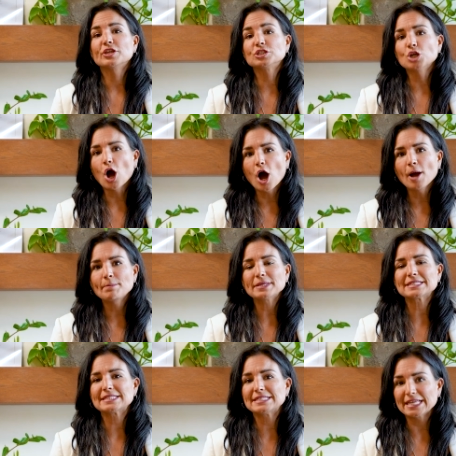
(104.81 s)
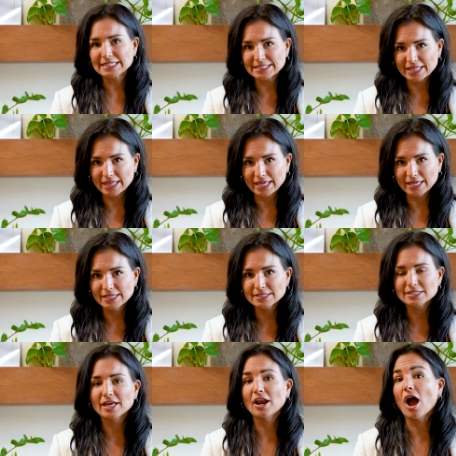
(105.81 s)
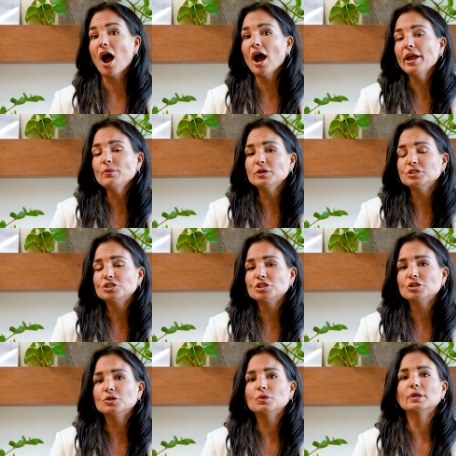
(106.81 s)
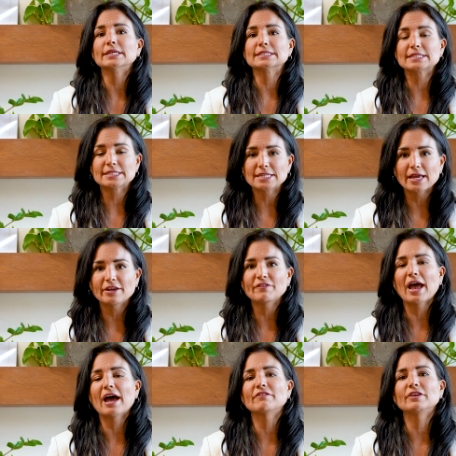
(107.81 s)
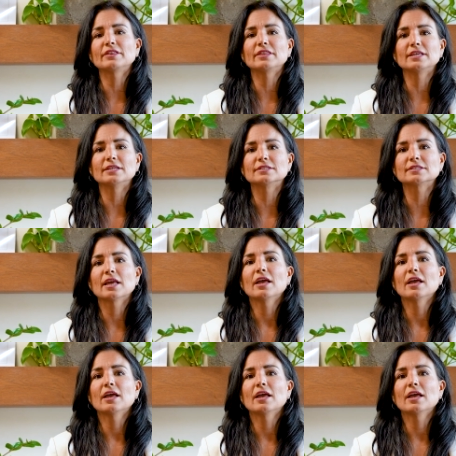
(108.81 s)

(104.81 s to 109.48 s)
the top 6 things that I would do instead of having these